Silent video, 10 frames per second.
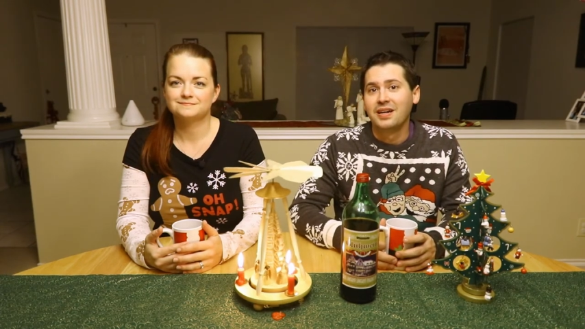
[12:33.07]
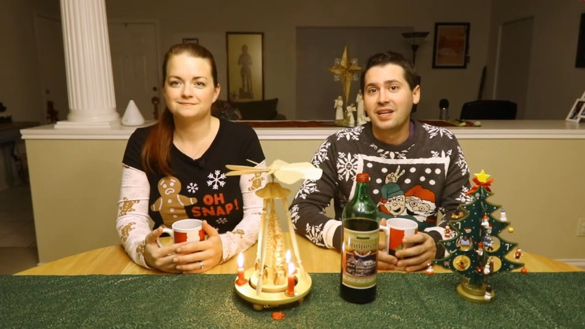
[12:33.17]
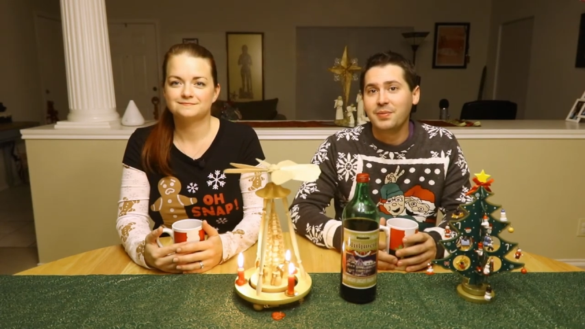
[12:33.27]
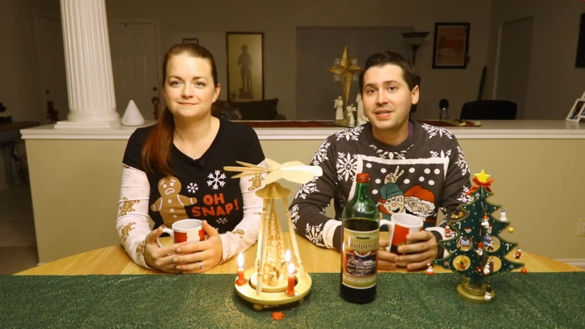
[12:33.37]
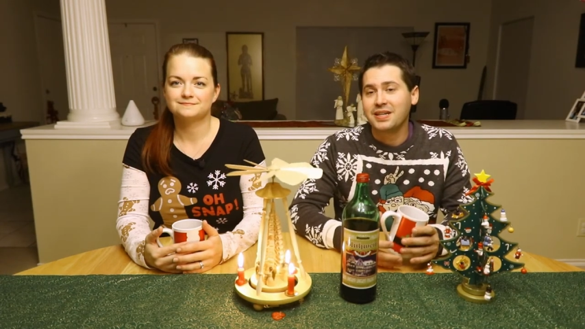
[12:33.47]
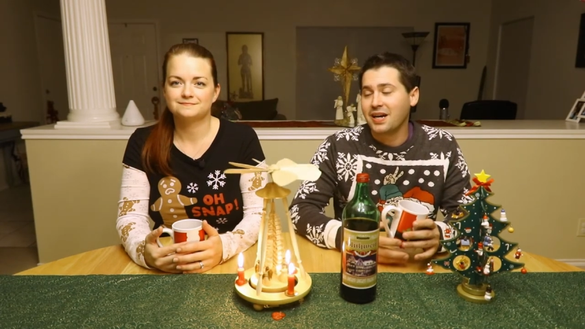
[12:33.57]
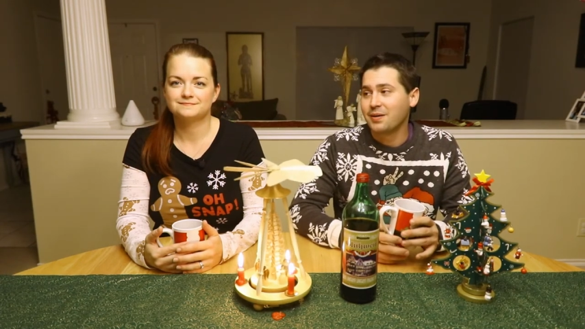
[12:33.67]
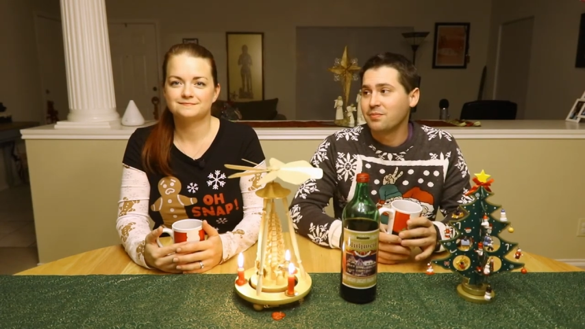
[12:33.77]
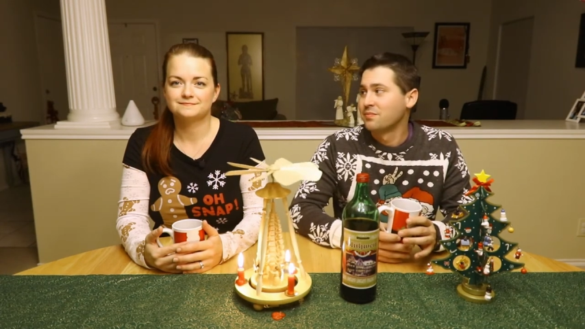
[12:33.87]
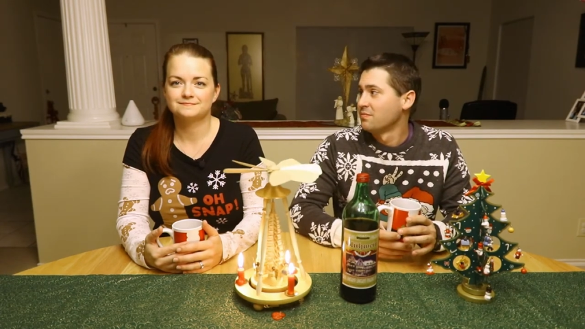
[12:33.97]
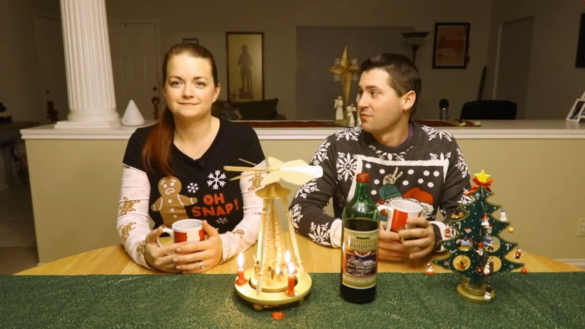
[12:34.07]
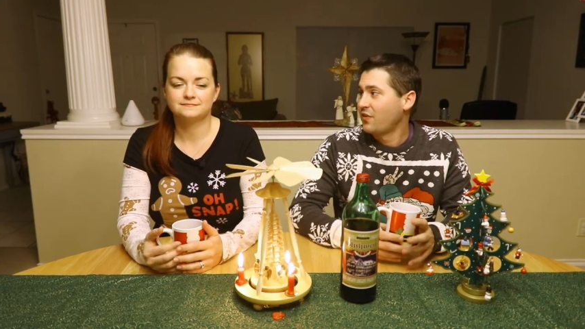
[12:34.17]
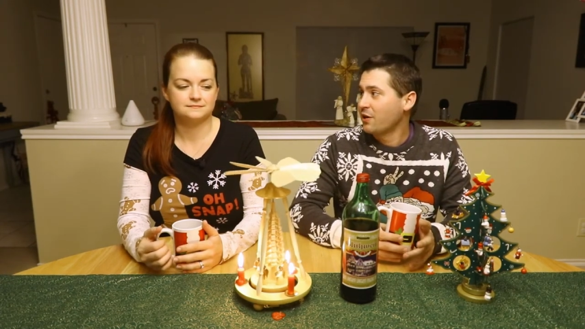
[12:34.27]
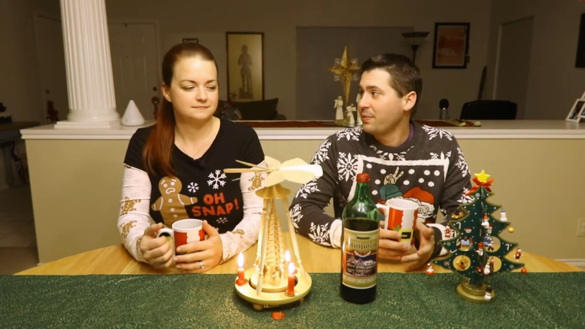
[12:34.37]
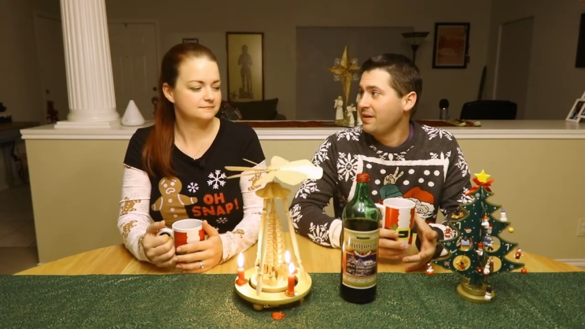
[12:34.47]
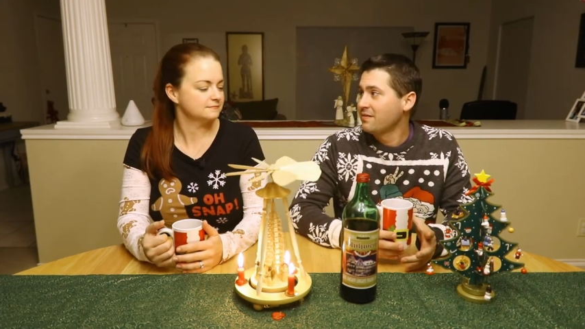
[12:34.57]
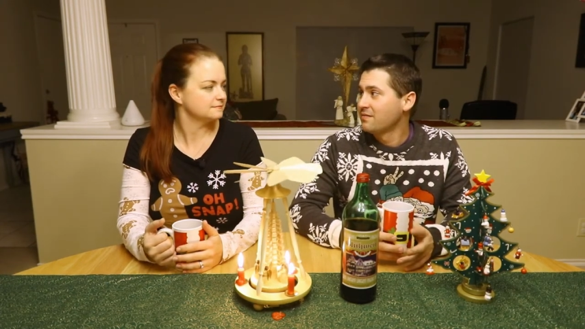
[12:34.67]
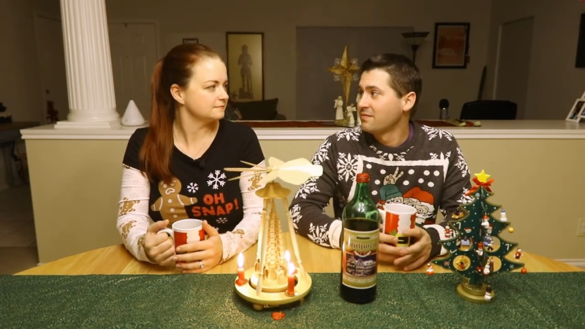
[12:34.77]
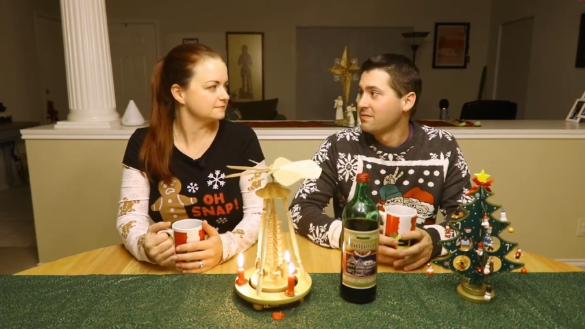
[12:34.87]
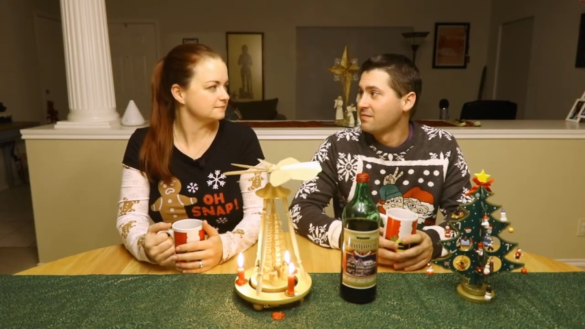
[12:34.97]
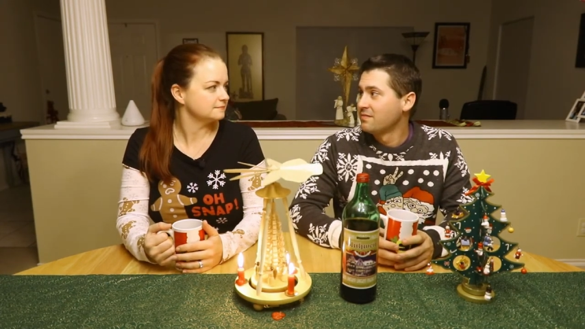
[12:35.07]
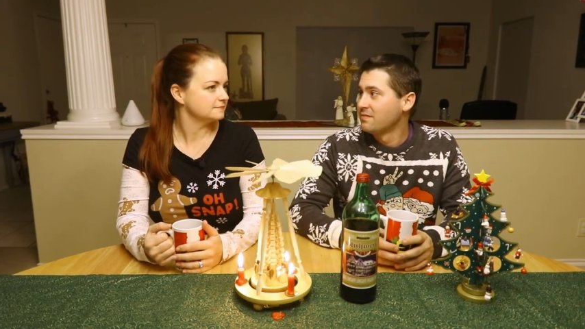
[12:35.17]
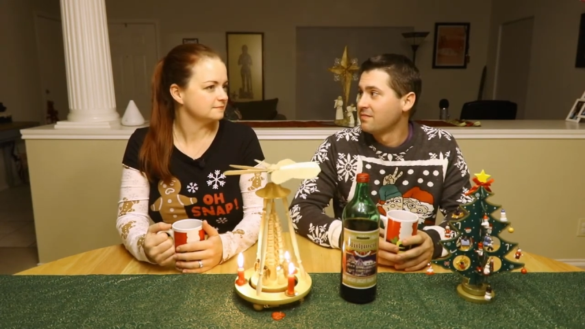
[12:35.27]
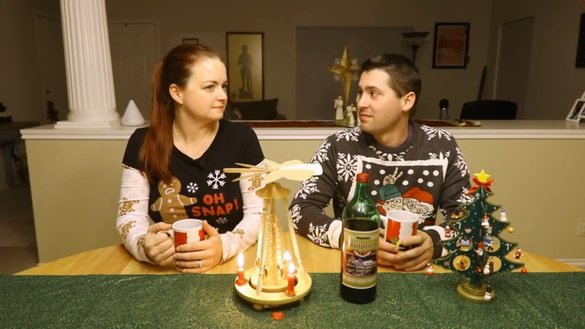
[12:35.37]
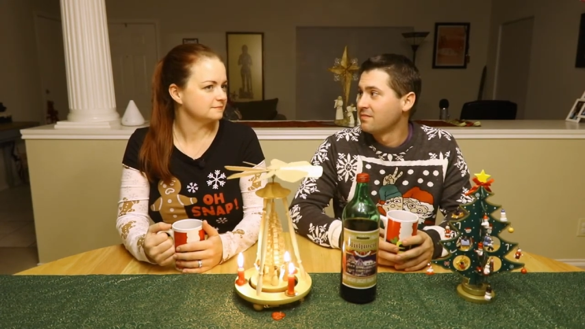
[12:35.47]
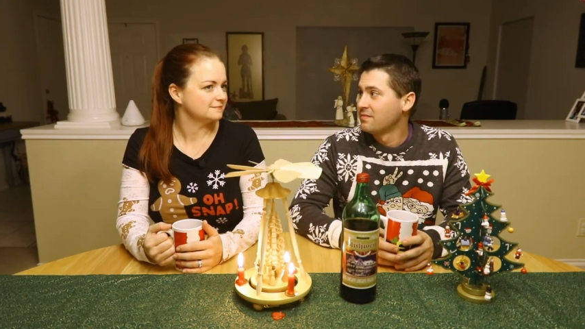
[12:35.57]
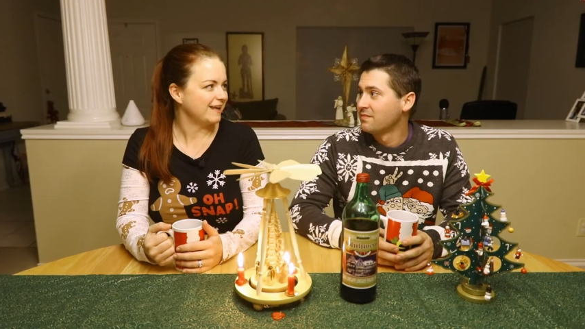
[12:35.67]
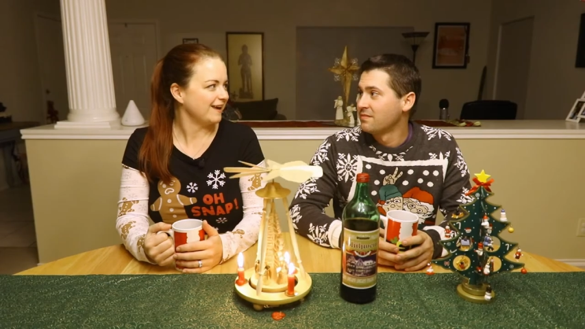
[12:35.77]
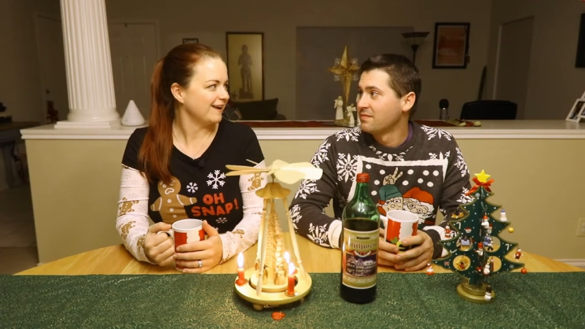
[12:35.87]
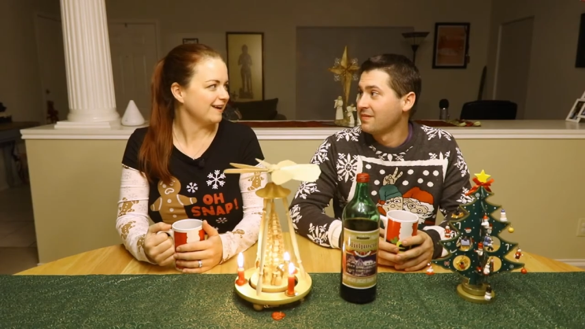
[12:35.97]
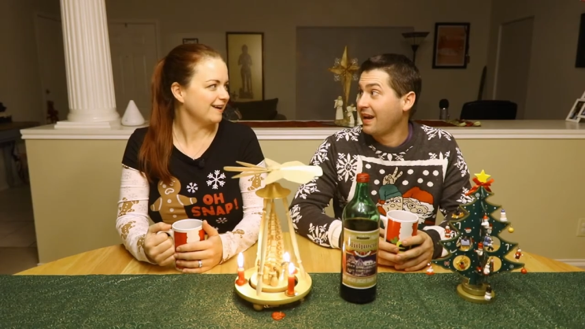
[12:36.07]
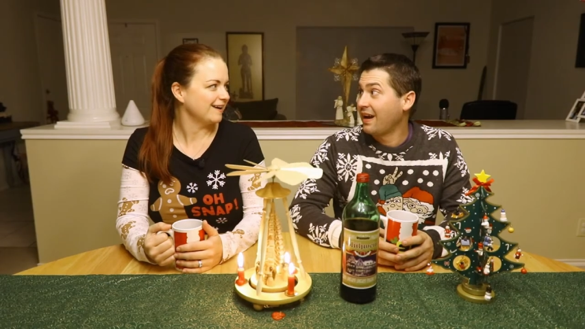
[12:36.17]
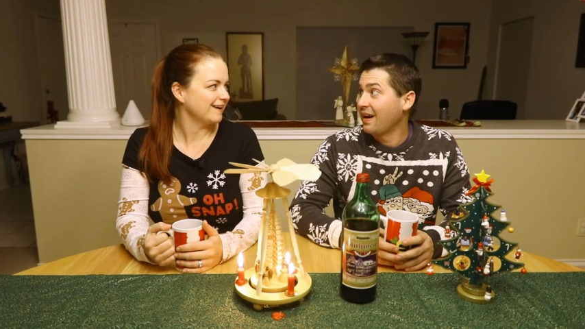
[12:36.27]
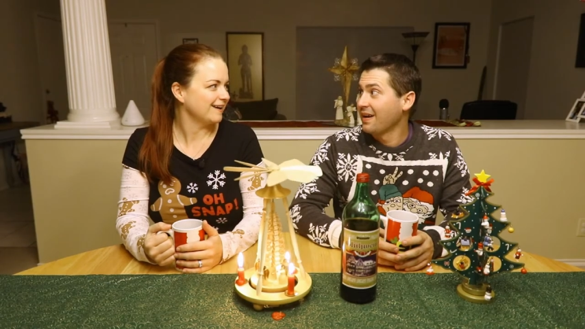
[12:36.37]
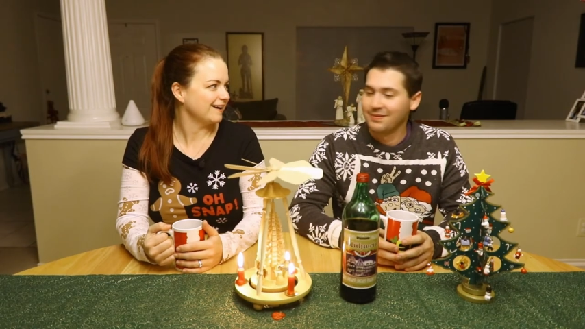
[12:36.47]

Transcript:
Speaker 1: In the meantime, fire pit? Yeah. yeah.